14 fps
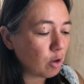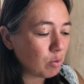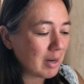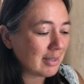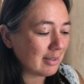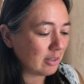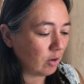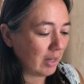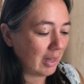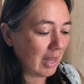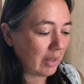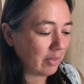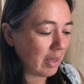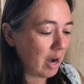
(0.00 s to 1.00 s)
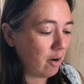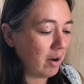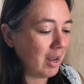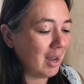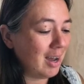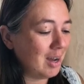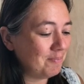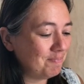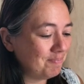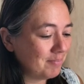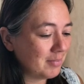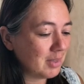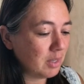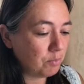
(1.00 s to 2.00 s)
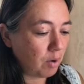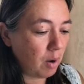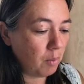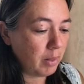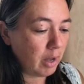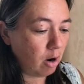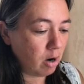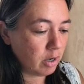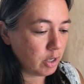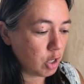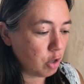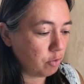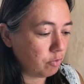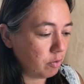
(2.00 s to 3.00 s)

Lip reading: I don't necessarily like the area. Probably a hard no